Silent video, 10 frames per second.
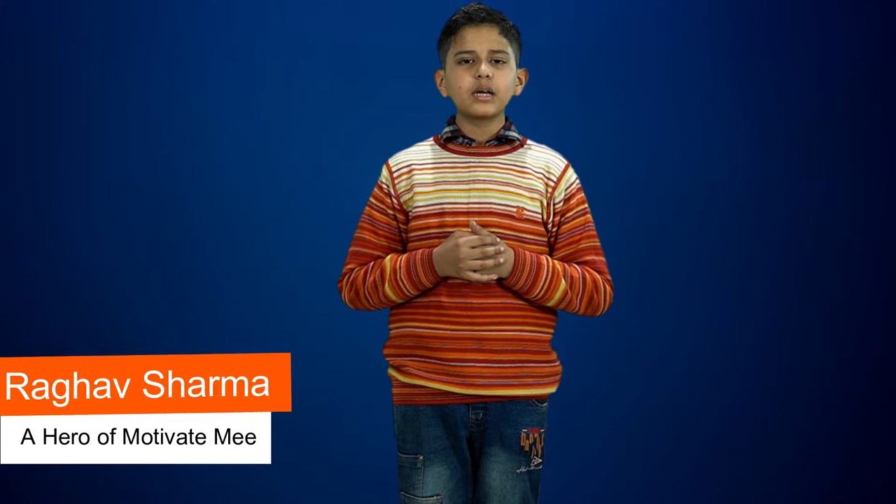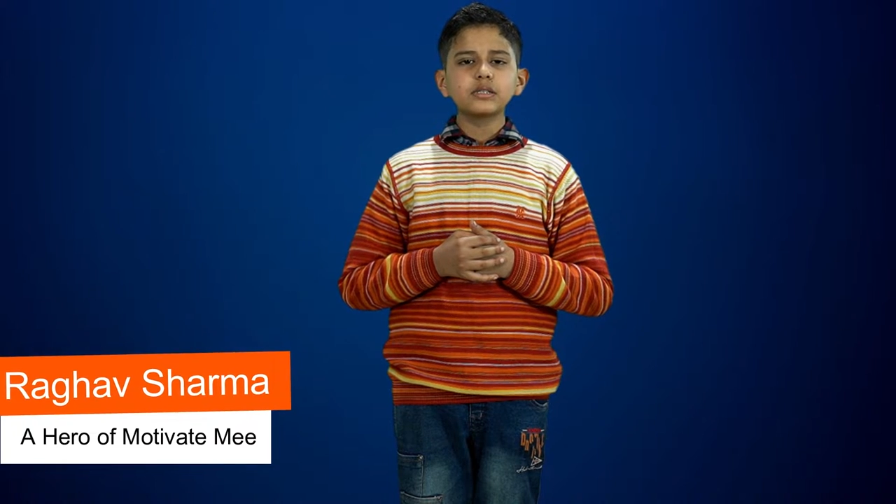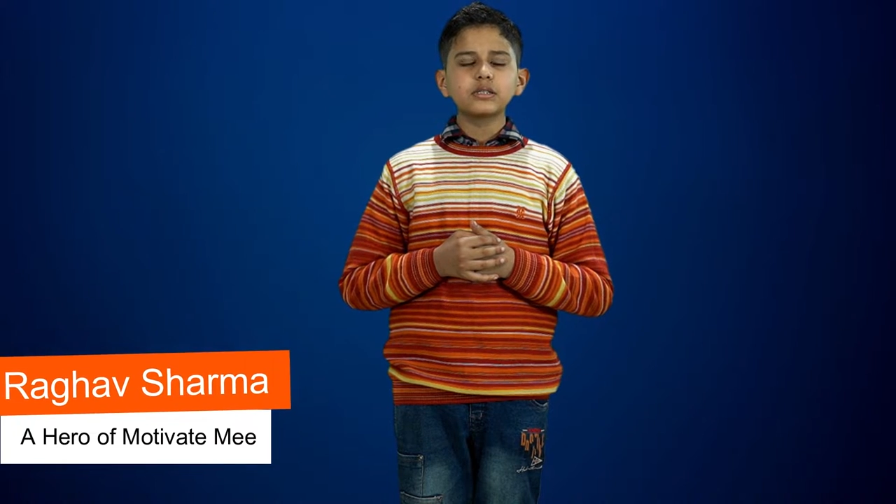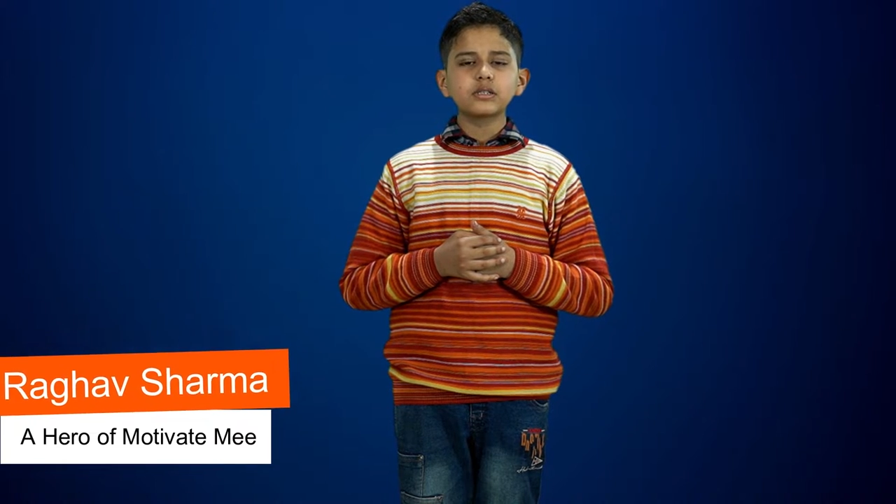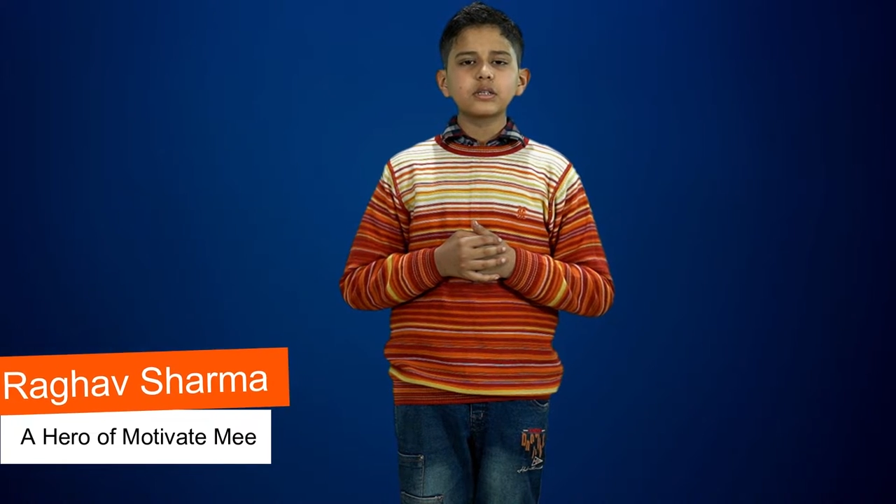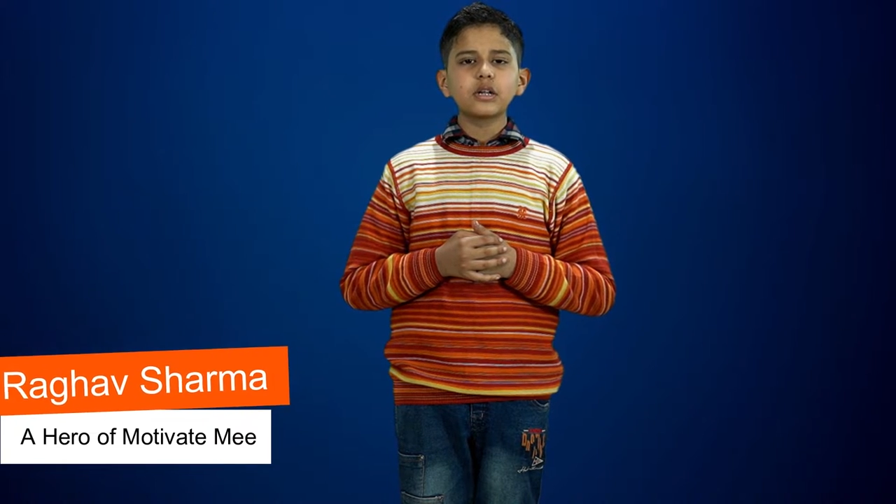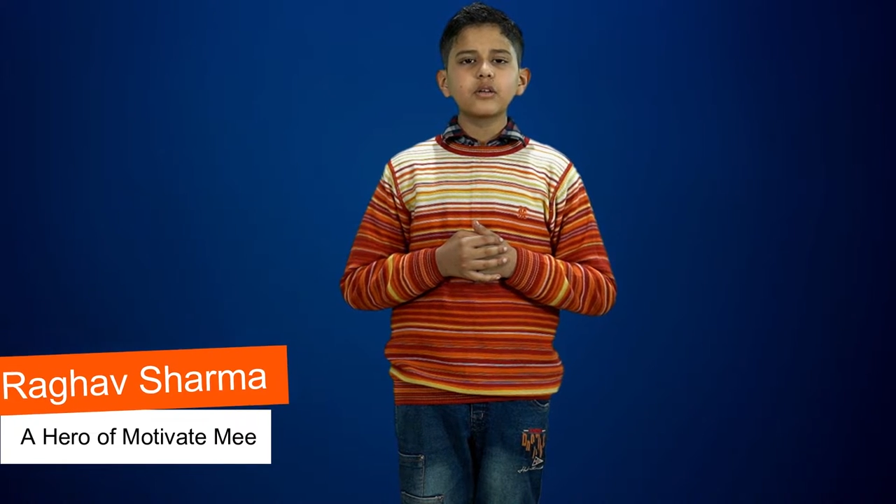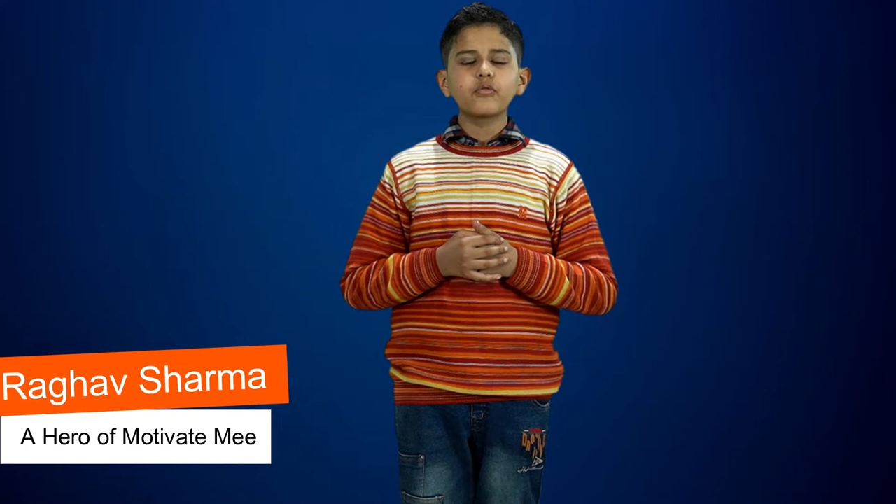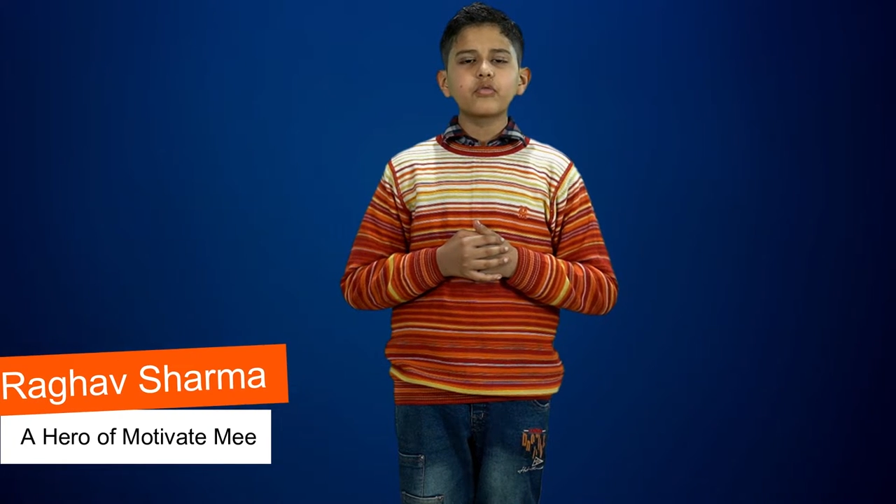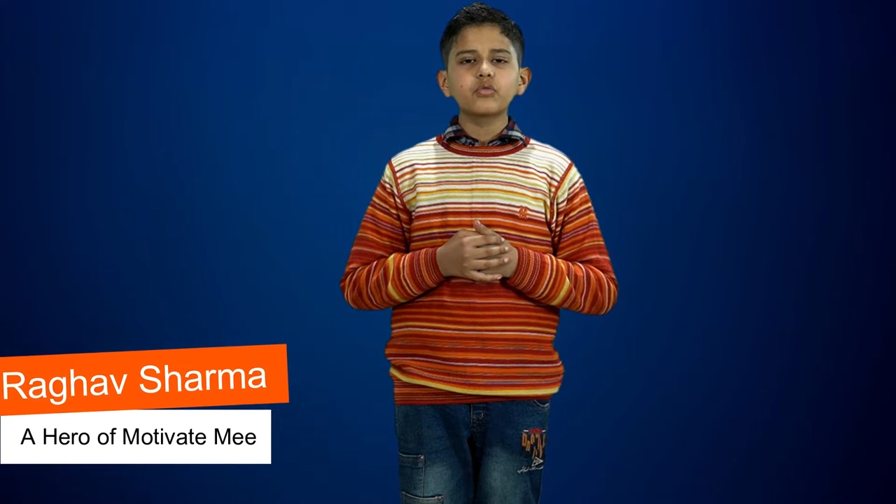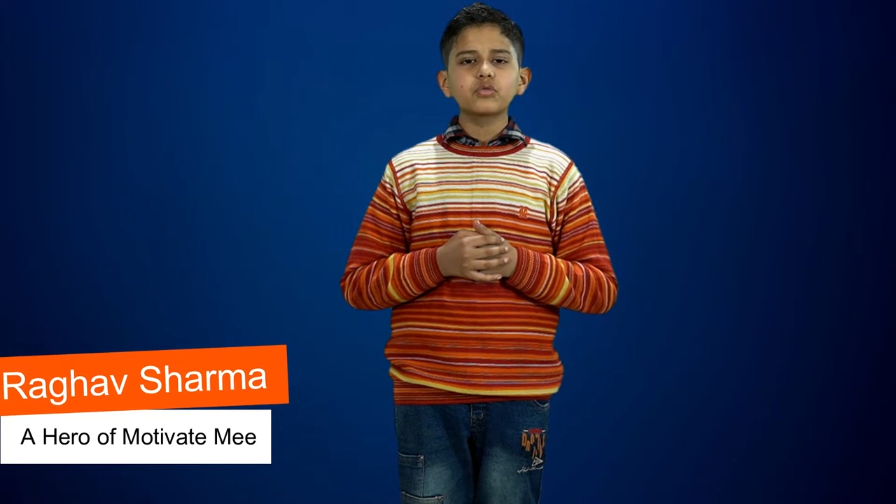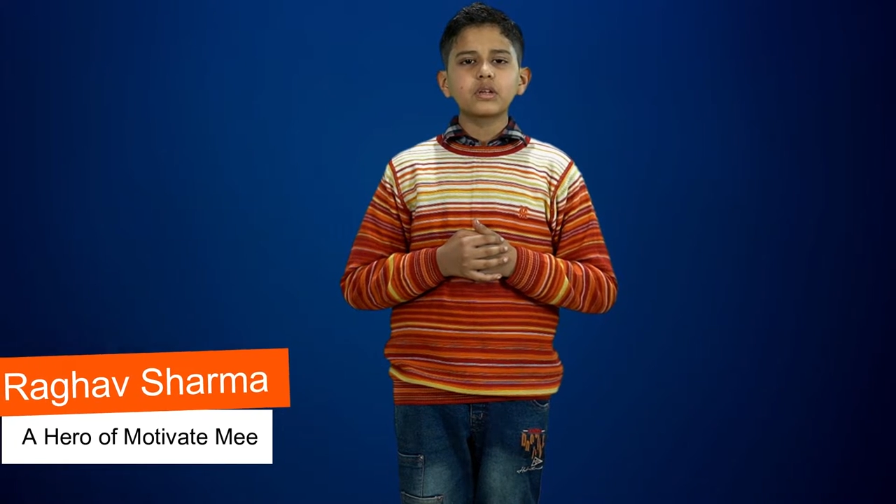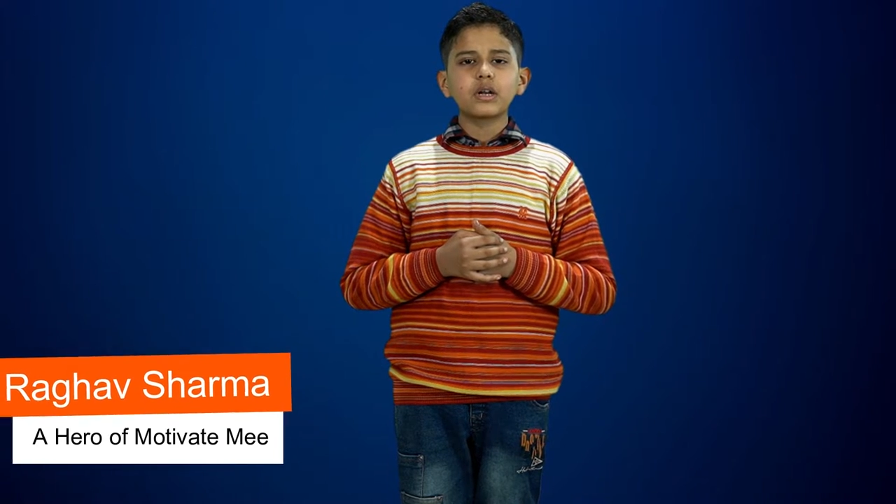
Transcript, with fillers: I study in 4th